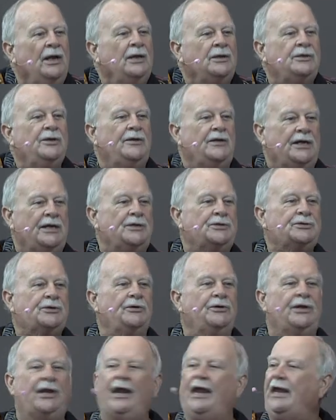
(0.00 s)
To the
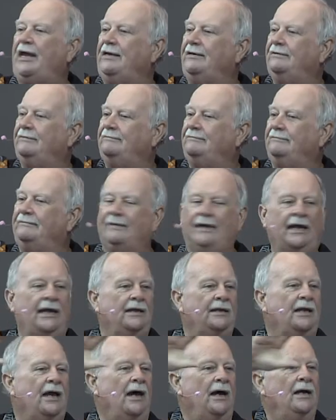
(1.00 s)
eastern gate
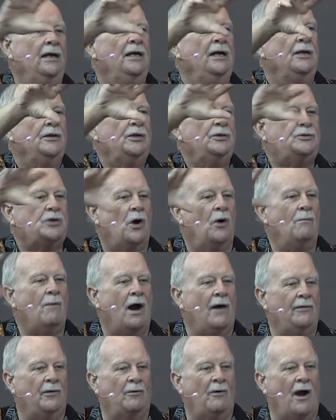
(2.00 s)
and the, the dome
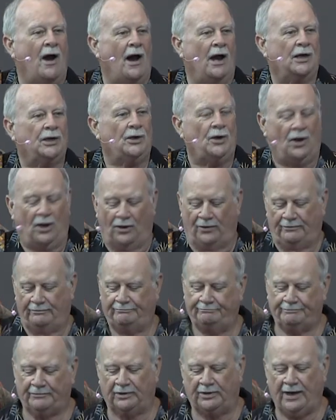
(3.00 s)
on the rock and all.
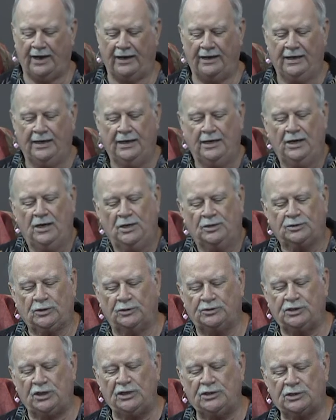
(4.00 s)
Okay.
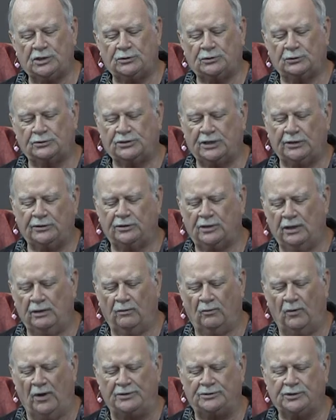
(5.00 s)
So Jesus was at,
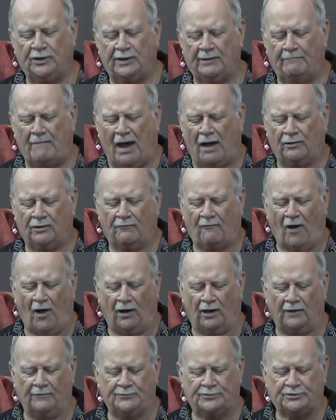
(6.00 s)
went to the Mount of
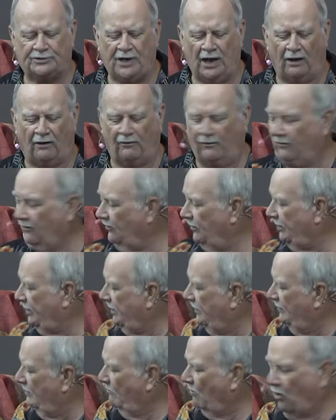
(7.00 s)
Olives now early
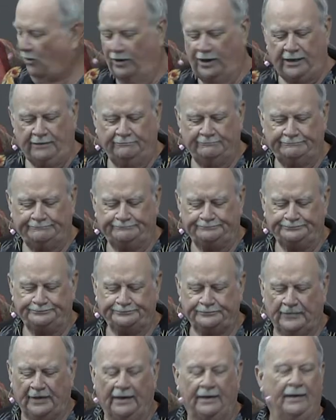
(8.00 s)
in the morning.
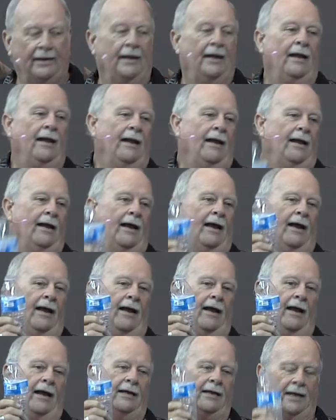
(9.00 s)

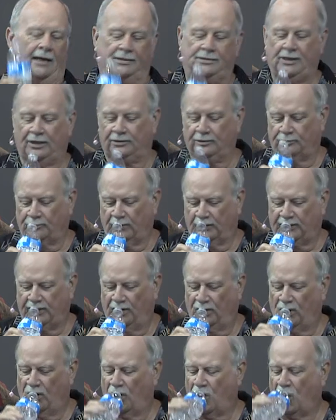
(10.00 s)
I got to take a drink here.